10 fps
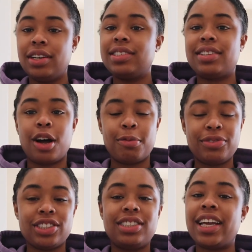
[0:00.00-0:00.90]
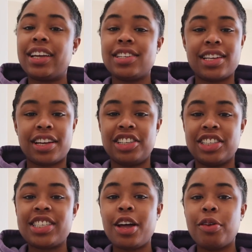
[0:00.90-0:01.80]
Stop. Just take a
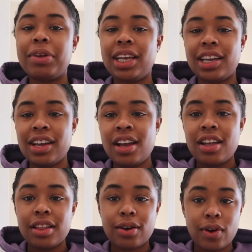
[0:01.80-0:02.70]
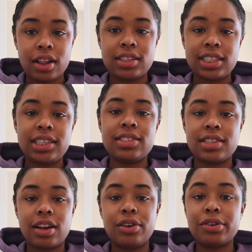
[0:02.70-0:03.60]
second. Tell me the quality does
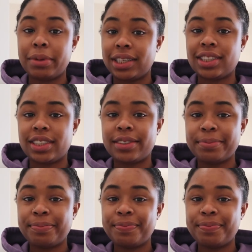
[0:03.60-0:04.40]
not look better.